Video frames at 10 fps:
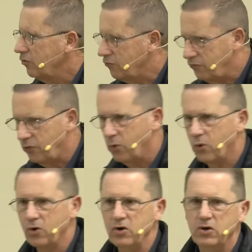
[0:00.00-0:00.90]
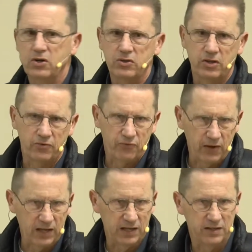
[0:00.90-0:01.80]
for the
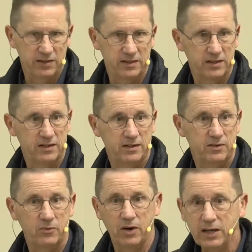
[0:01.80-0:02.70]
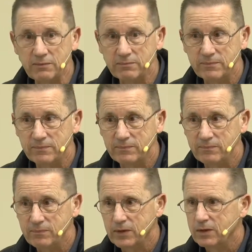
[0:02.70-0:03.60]
faith, right?
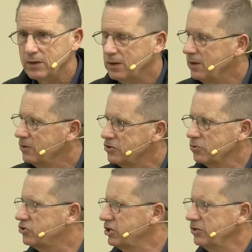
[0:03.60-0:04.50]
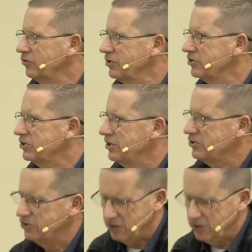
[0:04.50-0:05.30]
So, gentleness does